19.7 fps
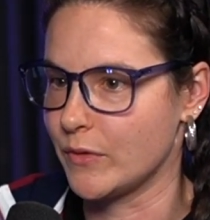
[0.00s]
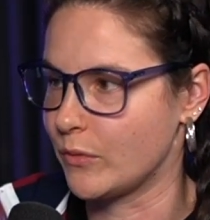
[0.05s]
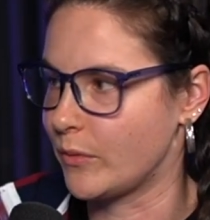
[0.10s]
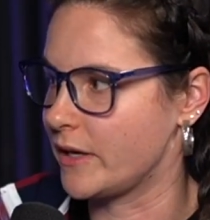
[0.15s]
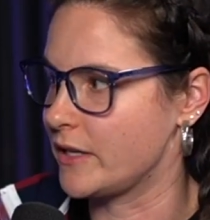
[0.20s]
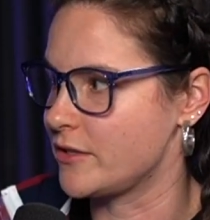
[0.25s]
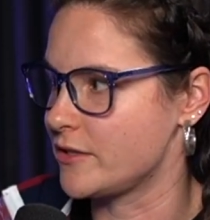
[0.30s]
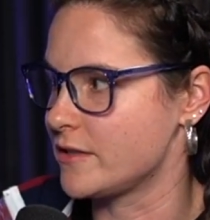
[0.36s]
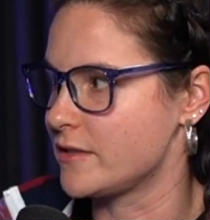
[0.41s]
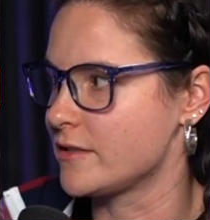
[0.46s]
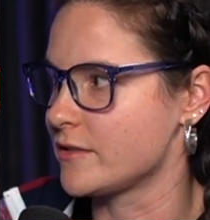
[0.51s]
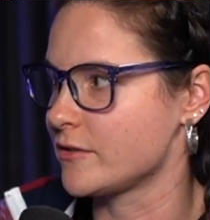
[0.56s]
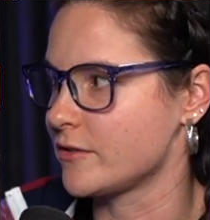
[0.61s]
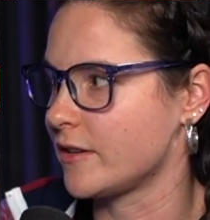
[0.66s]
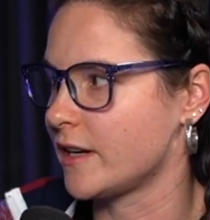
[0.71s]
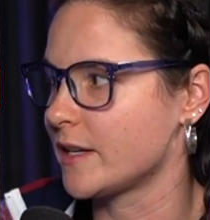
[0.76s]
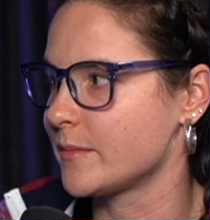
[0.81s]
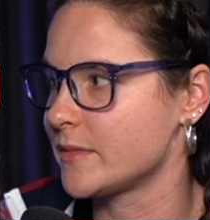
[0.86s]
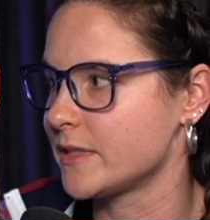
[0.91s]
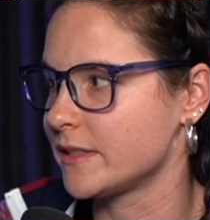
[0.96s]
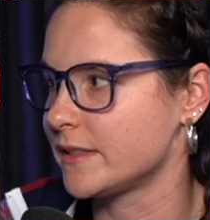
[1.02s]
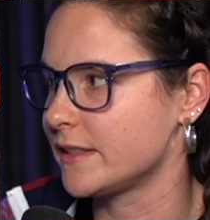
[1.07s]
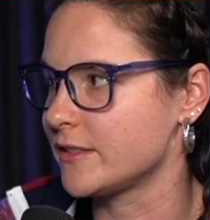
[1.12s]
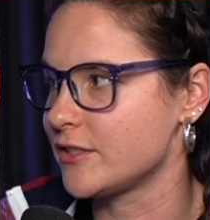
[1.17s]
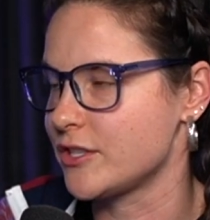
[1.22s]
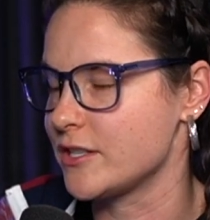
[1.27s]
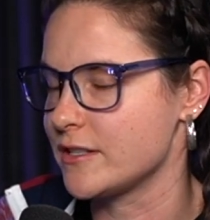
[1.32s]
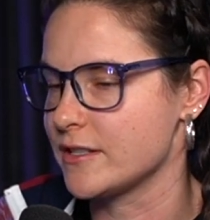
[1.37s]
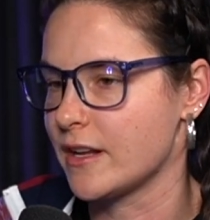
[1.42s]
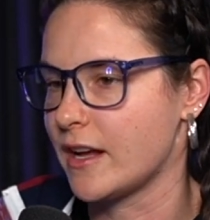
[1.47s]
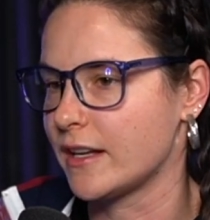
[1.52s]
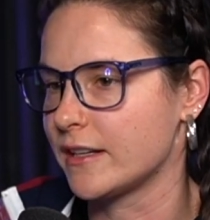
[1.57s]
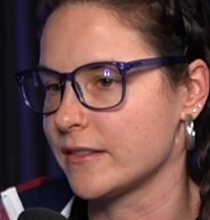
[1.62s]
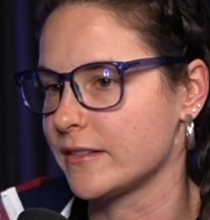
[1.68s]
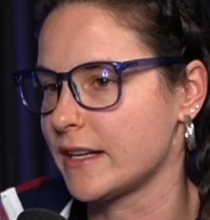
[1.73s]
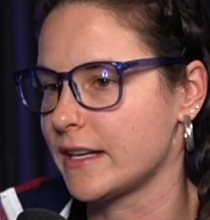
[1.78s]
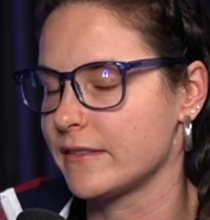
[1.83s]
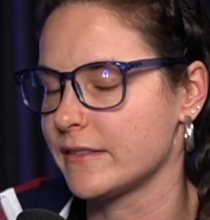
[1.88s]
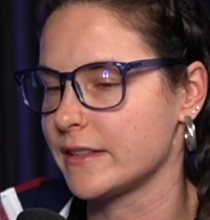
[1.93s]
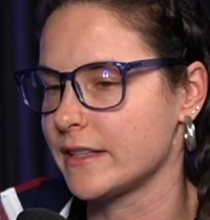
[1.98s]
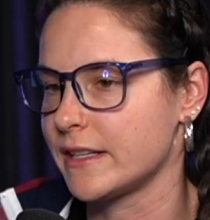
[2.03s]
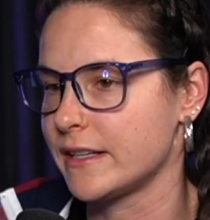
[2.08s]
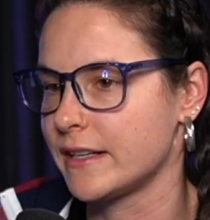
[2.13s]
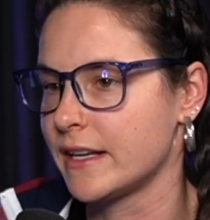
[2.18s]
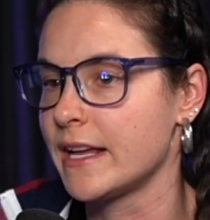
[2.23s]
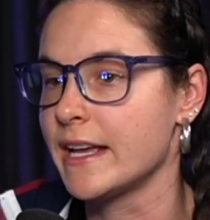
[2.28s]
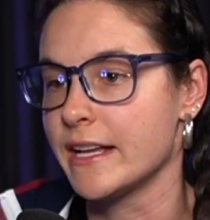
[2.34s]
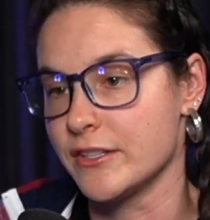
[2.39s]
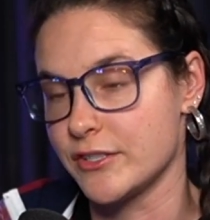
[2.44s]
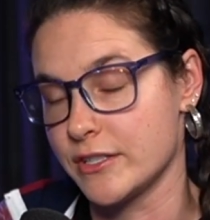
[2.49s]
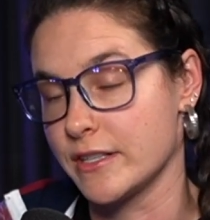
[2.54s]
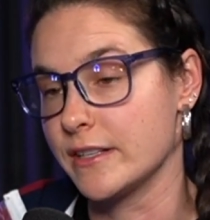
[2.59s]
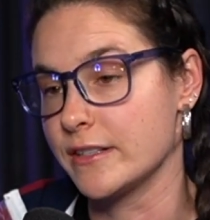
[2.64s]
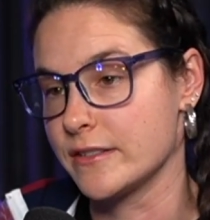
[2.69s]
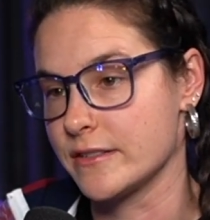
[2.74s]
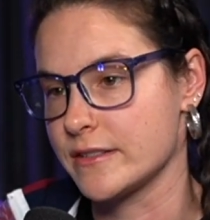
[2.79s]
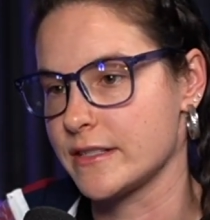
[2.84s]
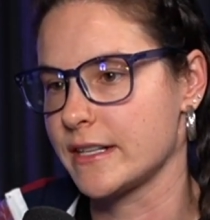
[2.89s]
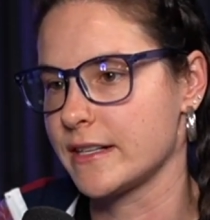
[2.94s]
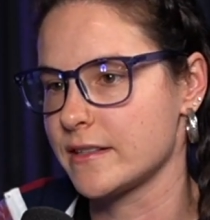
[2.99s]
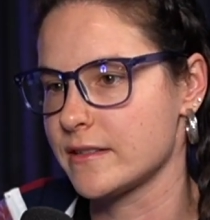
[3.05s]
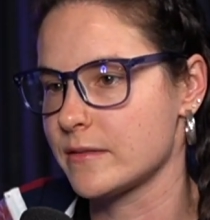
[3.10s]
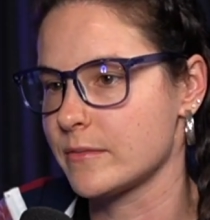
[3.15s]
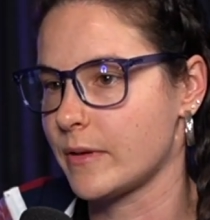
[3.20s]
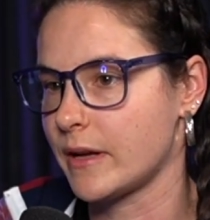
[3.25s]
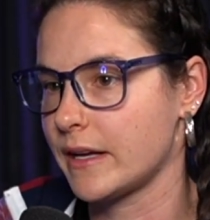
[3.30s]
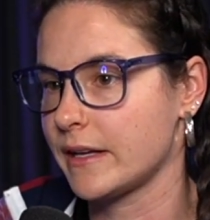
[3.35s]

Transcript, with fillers: the way she described it that she's not okay with it and she understands why